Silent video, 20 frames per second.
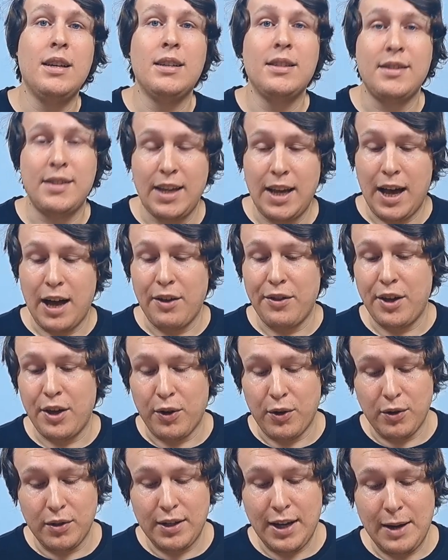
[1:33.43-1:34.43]
see how they
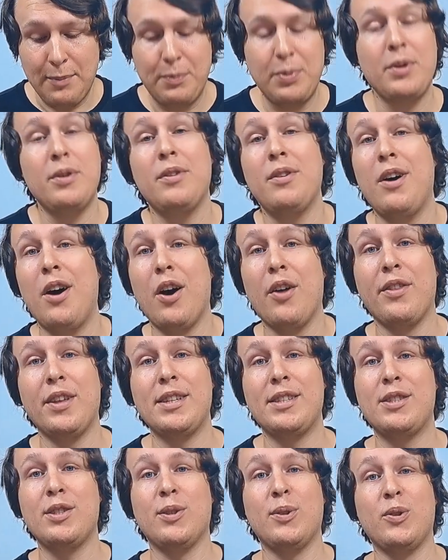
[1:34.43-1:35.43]
hold up, are
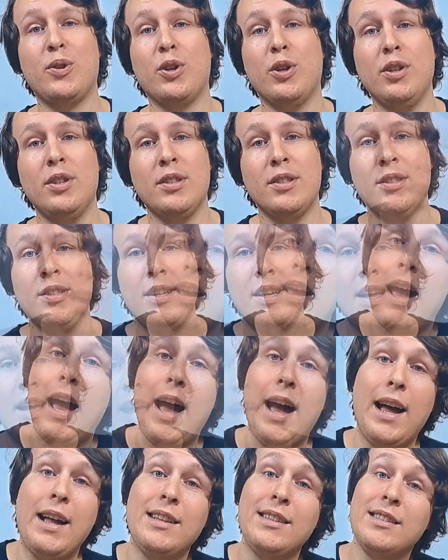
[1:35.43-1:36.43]
they still good,
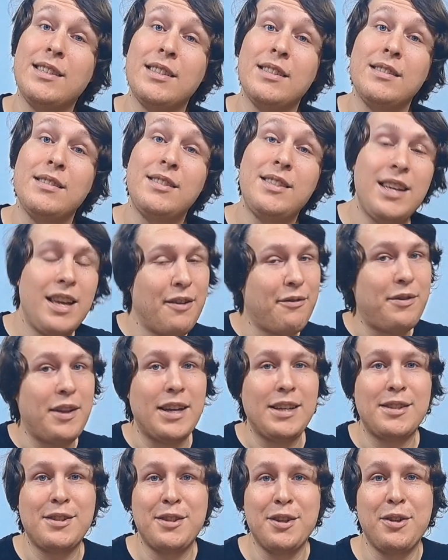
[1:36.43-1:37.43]
and see if
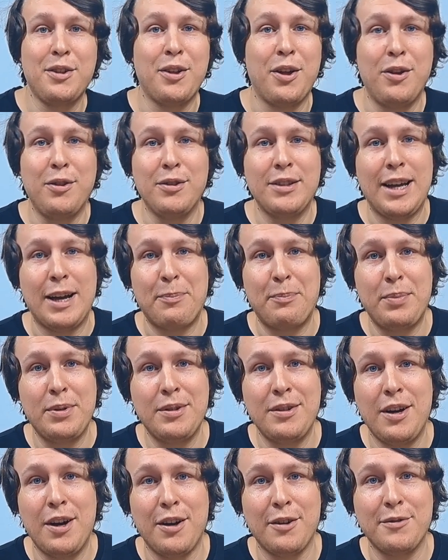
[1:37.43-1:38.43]
they still hold up
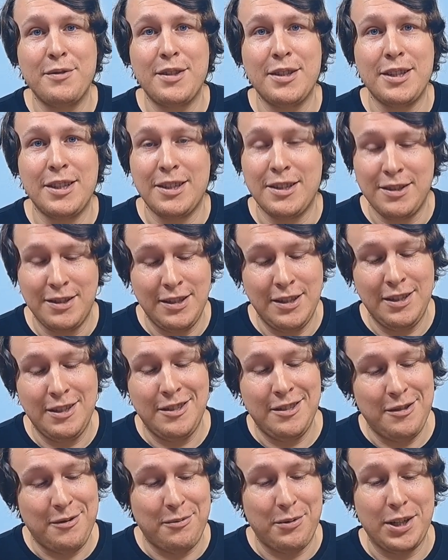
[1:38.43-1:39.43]
after
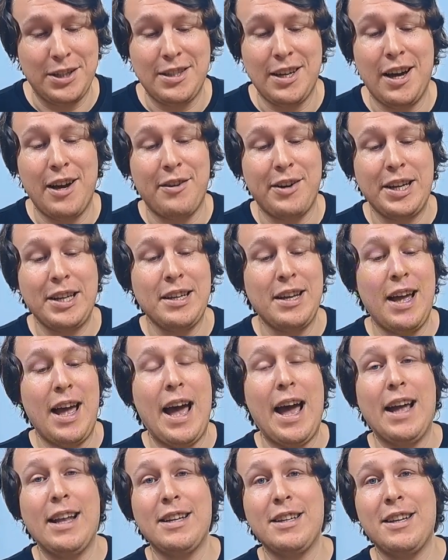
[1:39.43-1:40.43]
retiring,
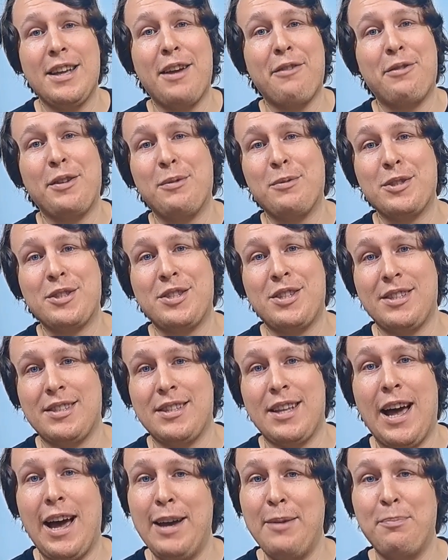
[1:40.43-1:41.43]
and if it was
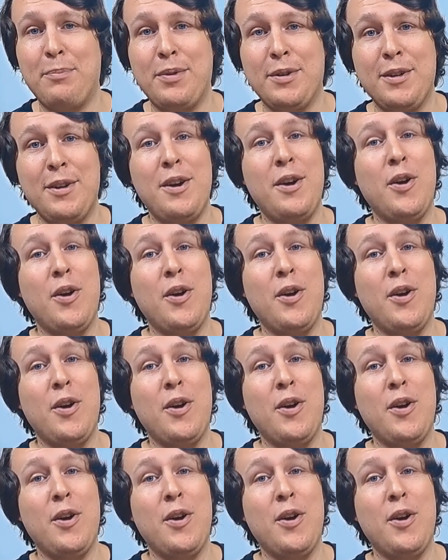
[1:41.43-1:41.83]
just hype,